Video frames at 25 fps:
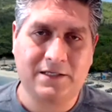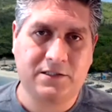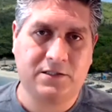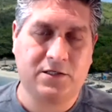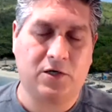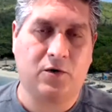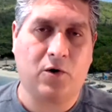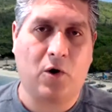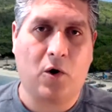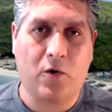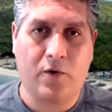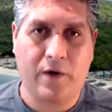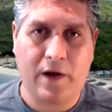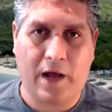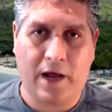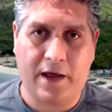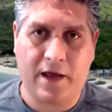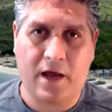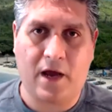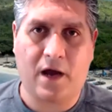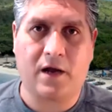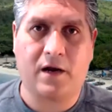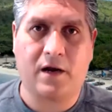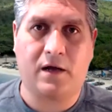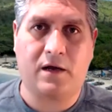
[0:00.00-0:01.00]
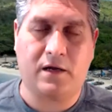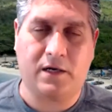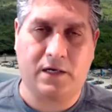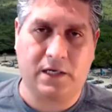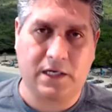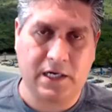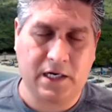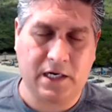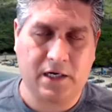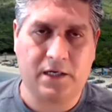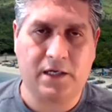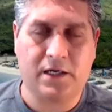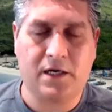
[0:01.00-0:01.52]
their own IATA and
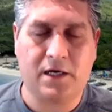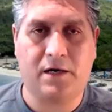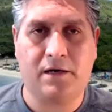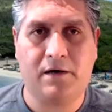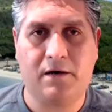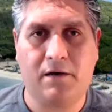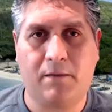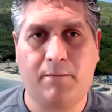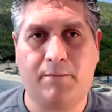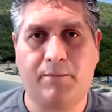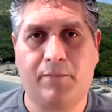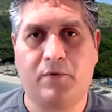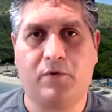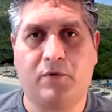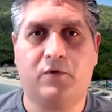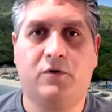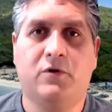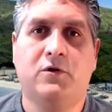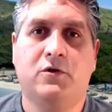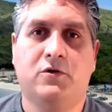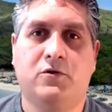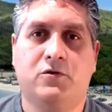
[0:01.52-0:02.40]
CLIA number.